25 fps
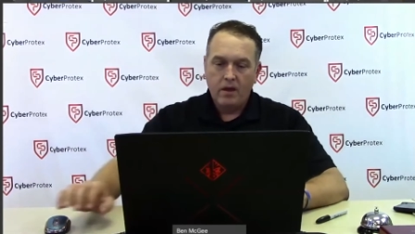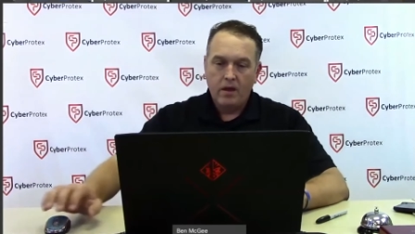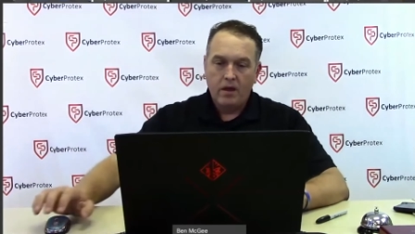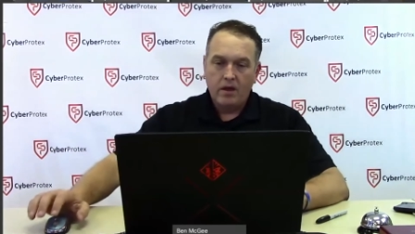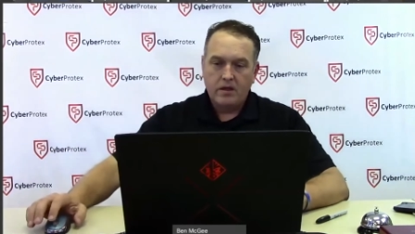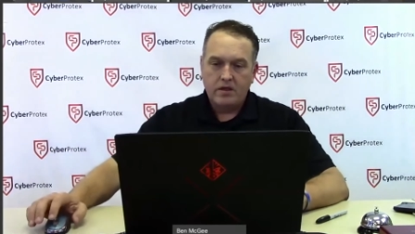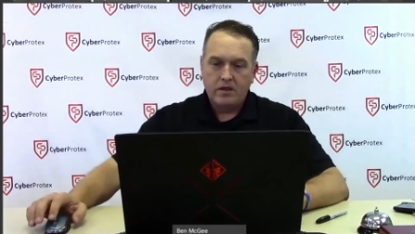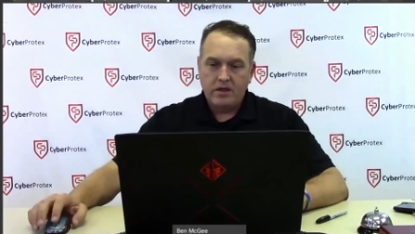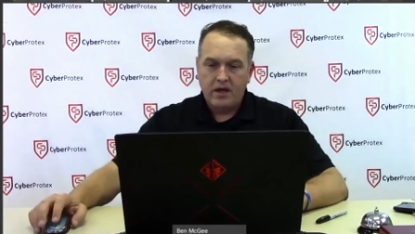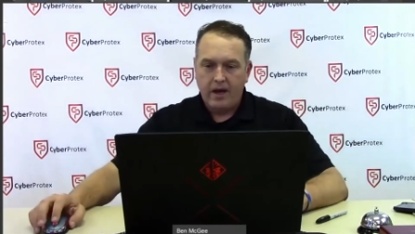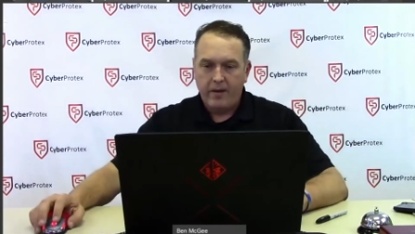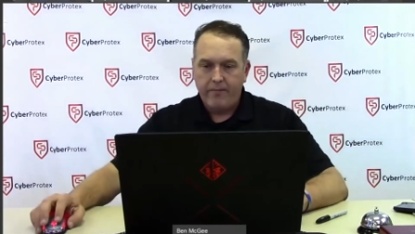
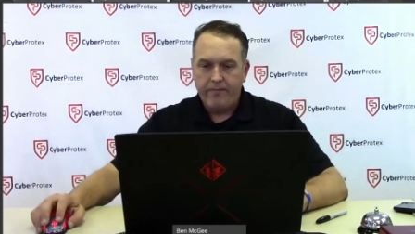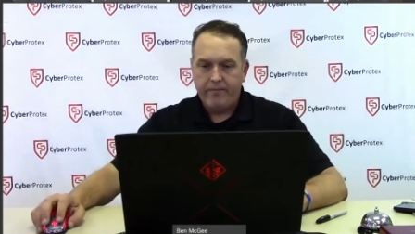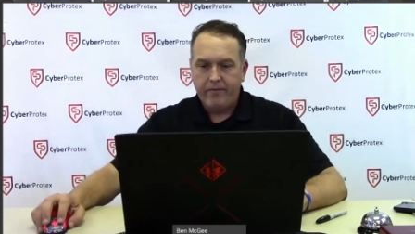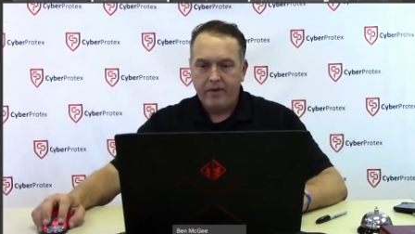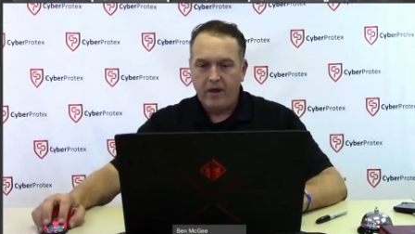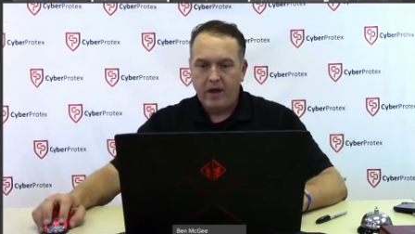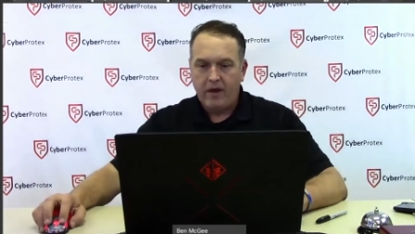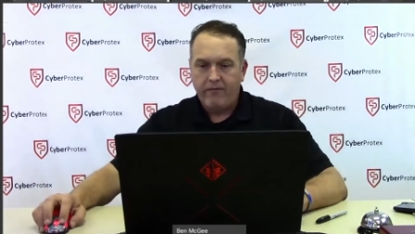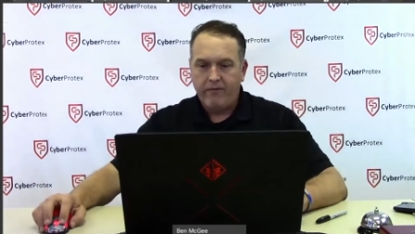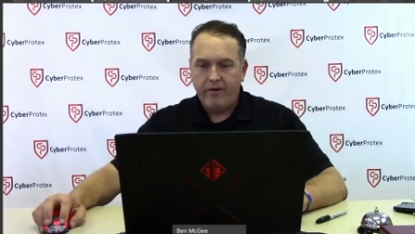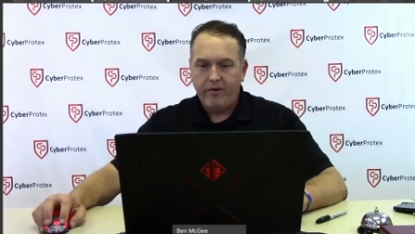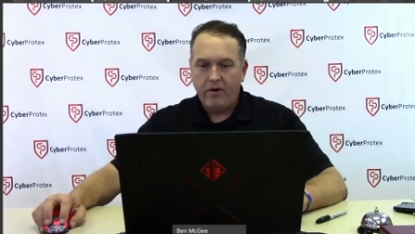type,
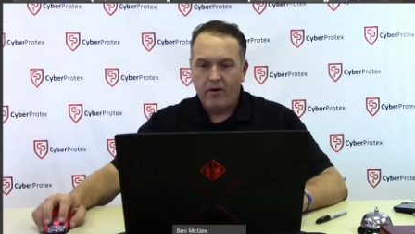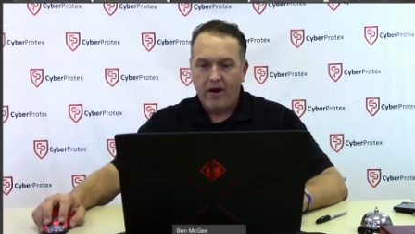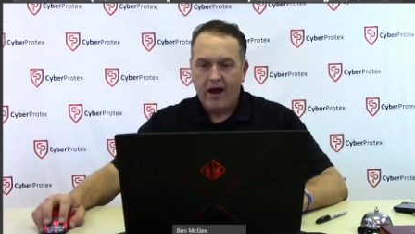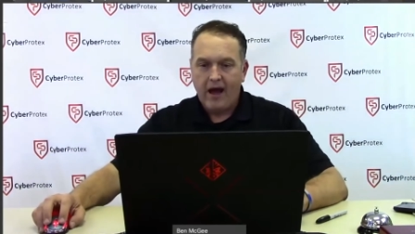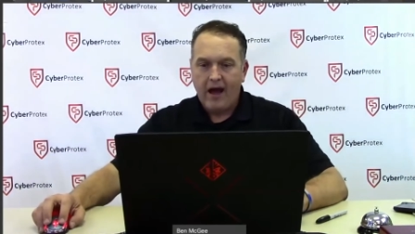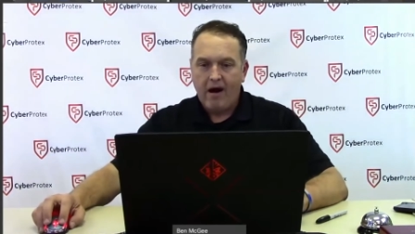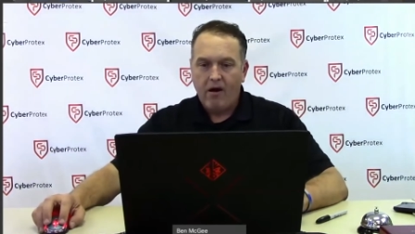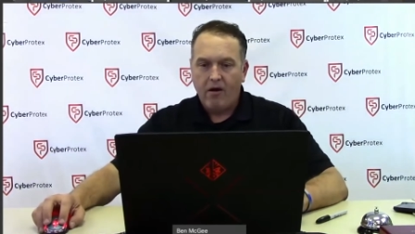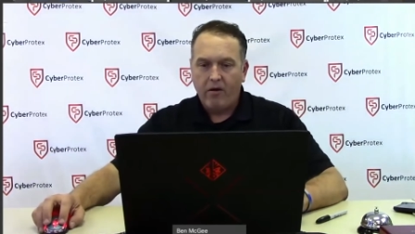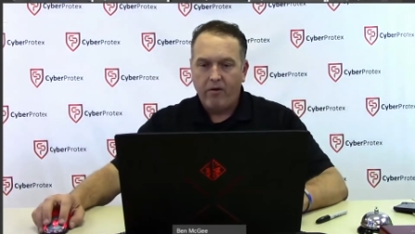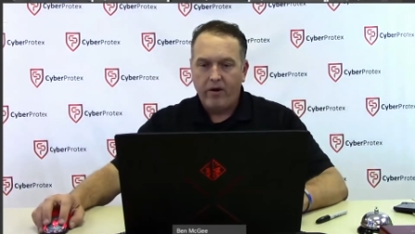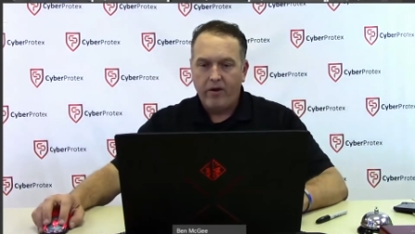if your
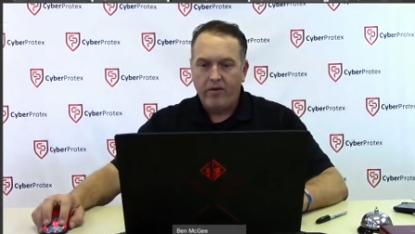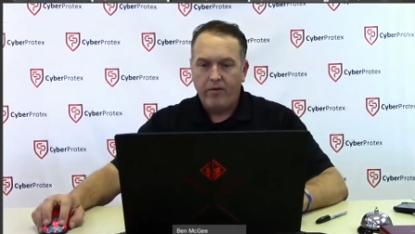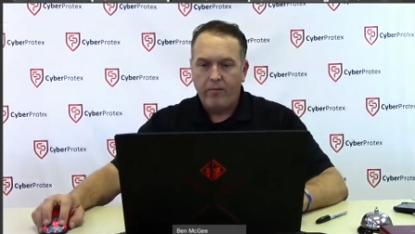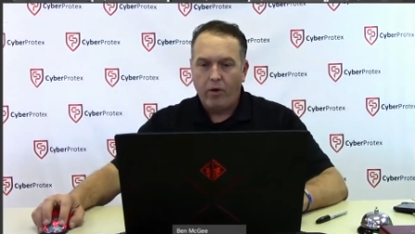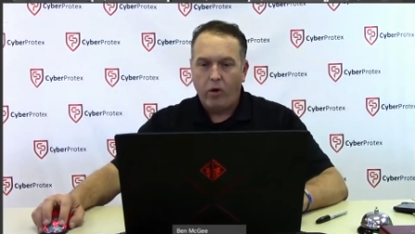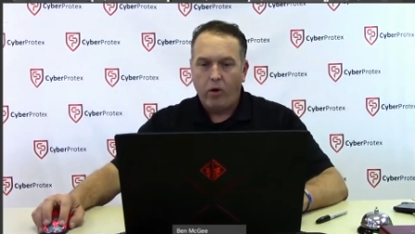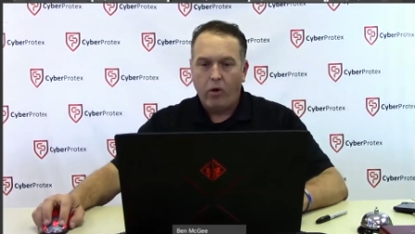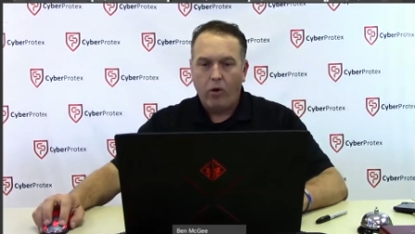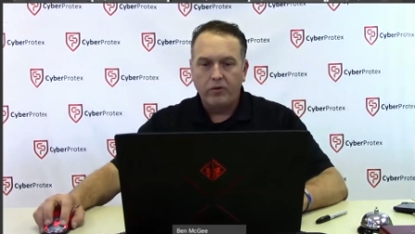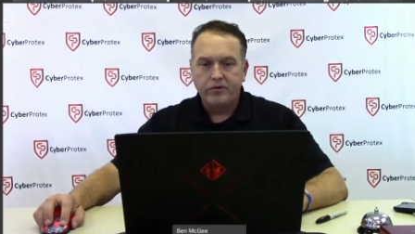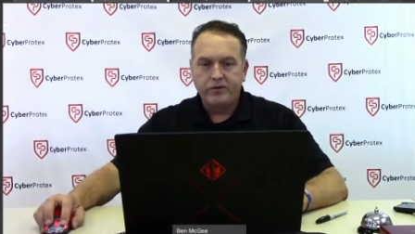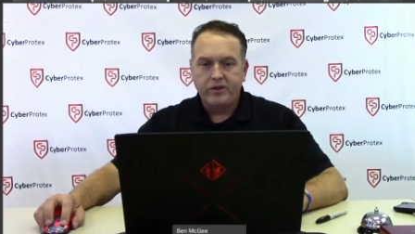algorithm
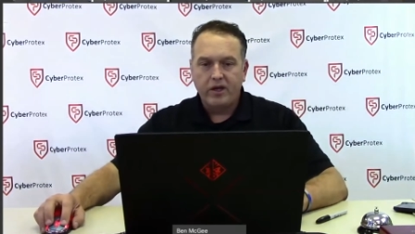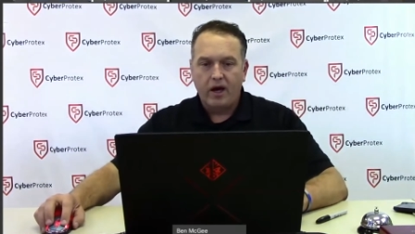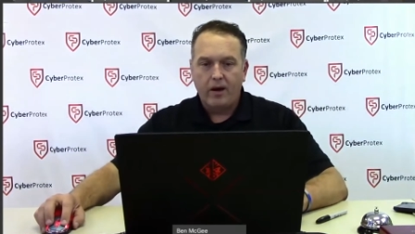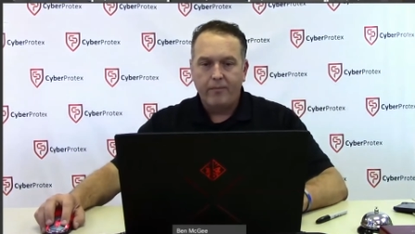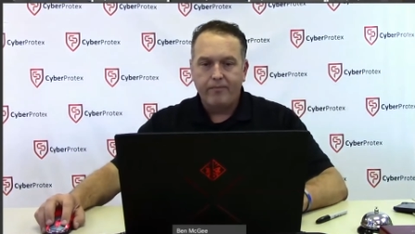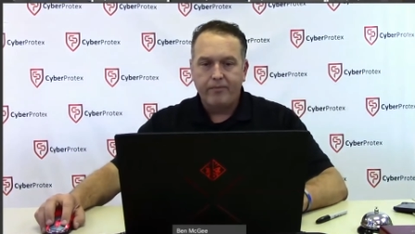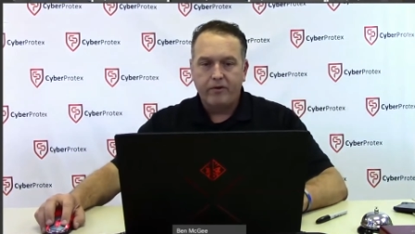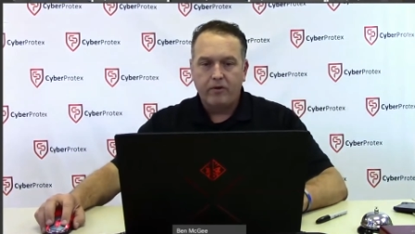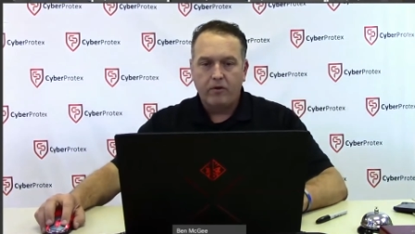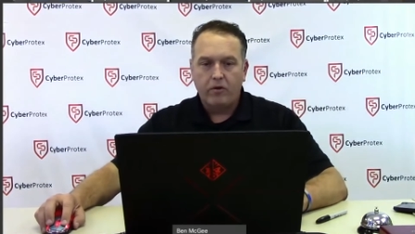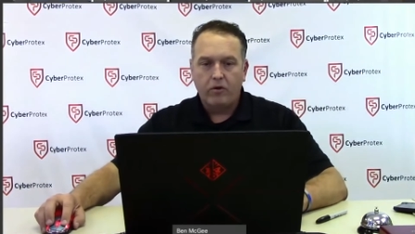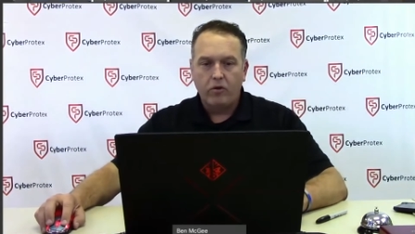holds
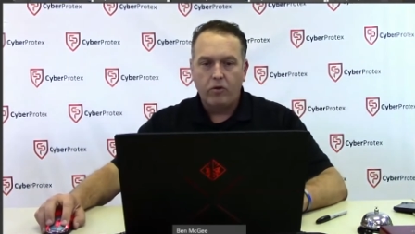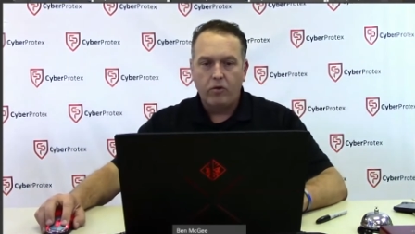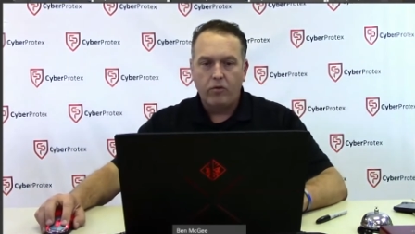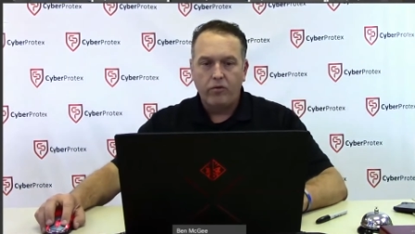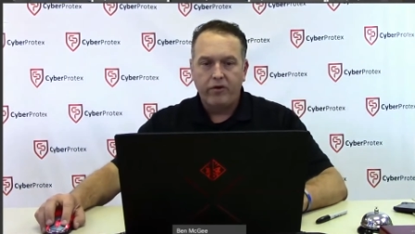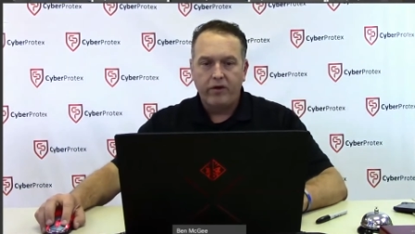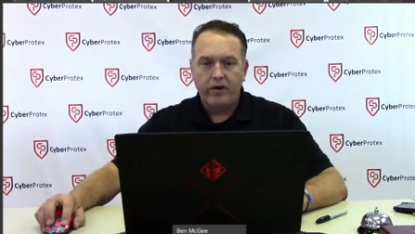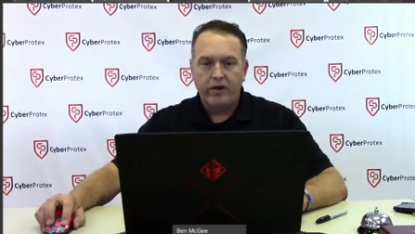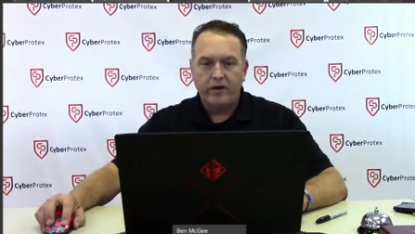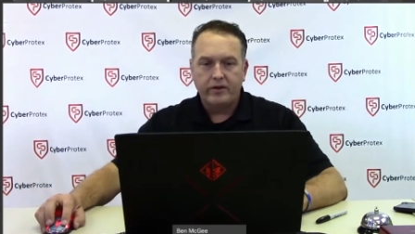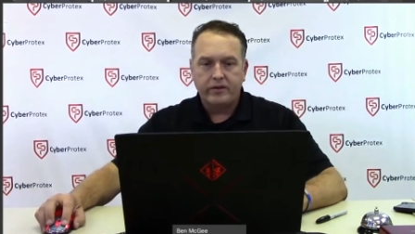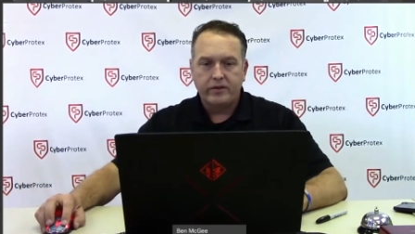up to
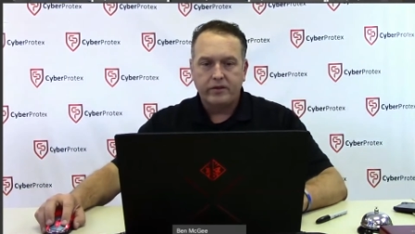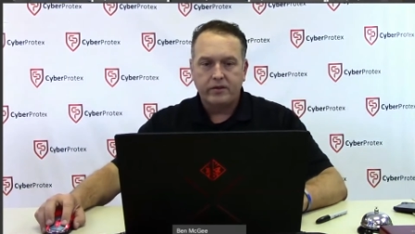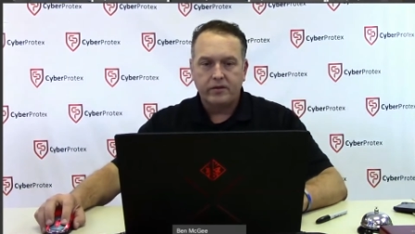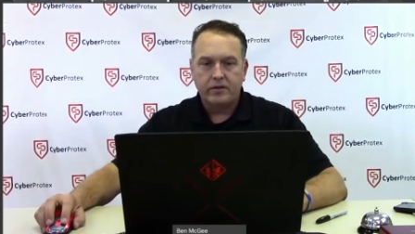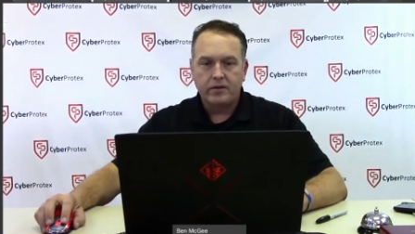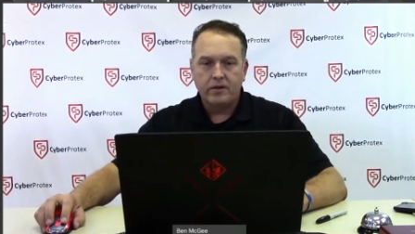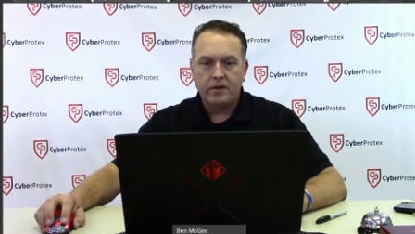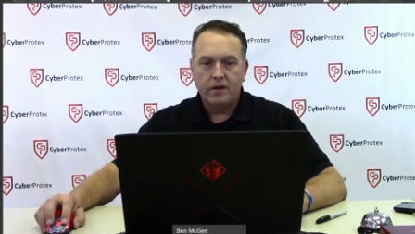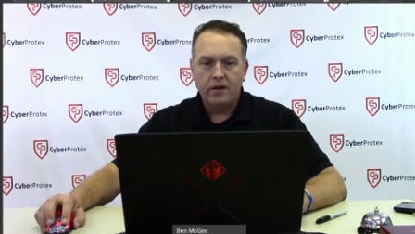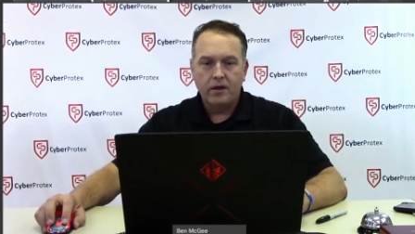this